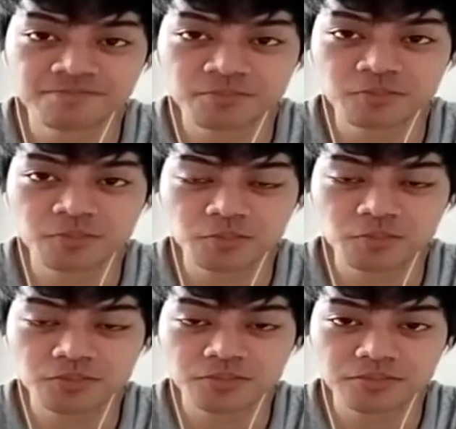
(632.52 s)

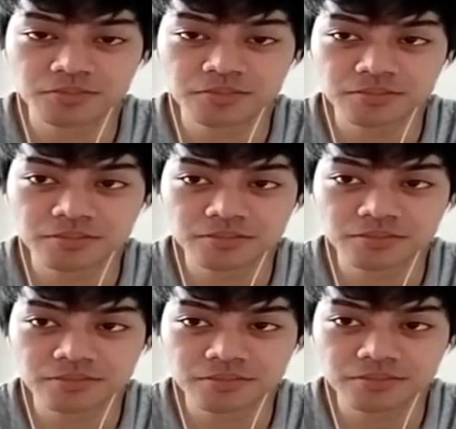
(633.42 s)

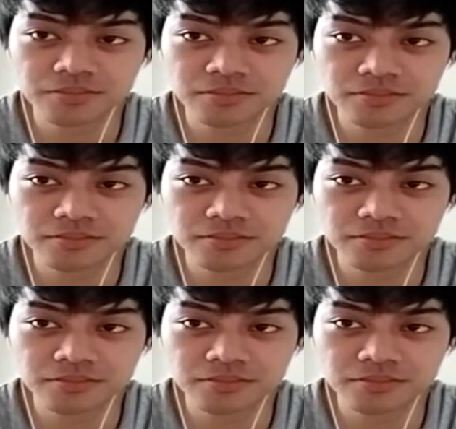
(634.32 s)
[no speech]